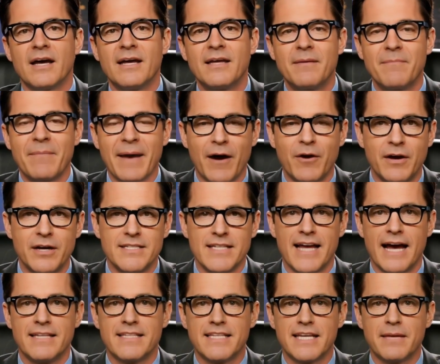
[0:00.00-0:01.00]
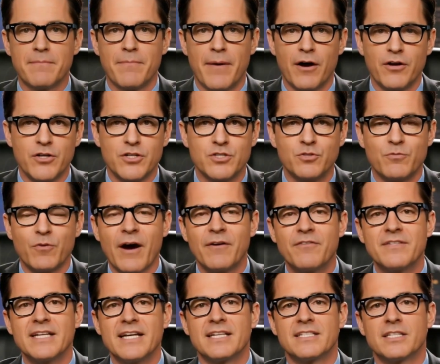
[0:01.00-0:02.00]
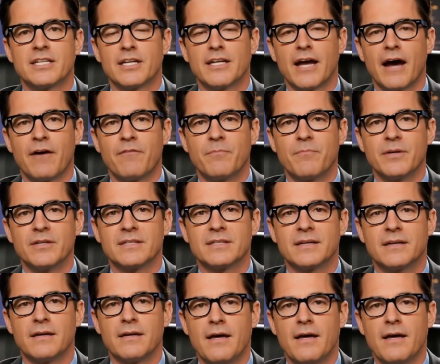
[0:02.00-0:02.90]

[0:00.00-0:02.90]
the merits and demerits of representative government,